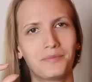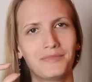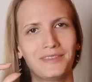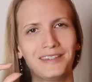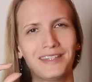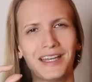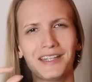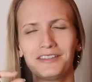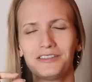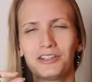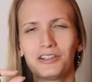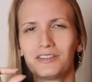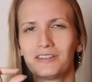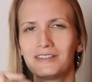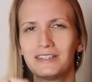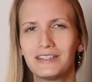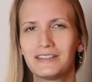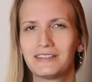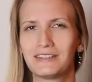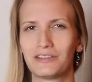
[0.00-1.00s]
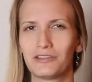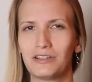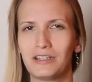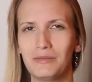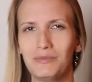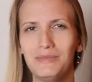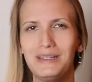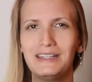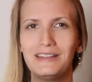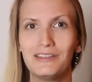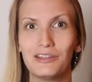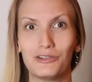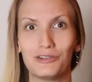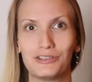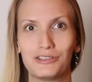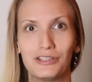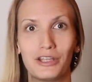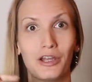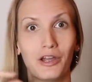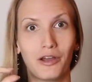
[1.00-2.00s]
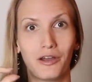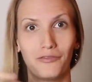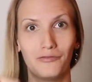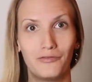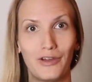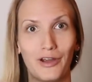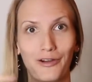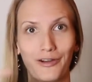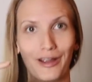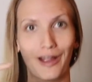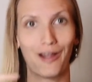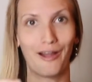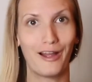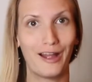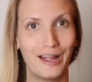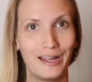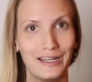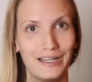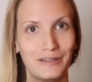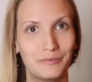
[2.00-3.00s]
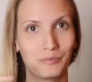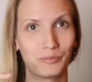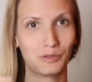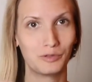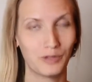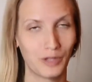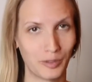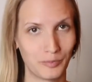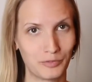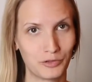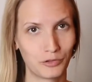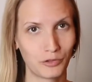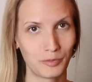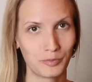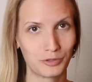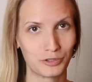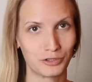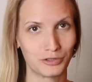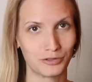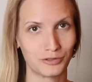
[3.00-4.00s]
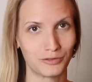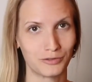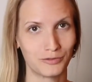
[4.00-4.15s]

that doesn't necessarily mean there's a very high absorption.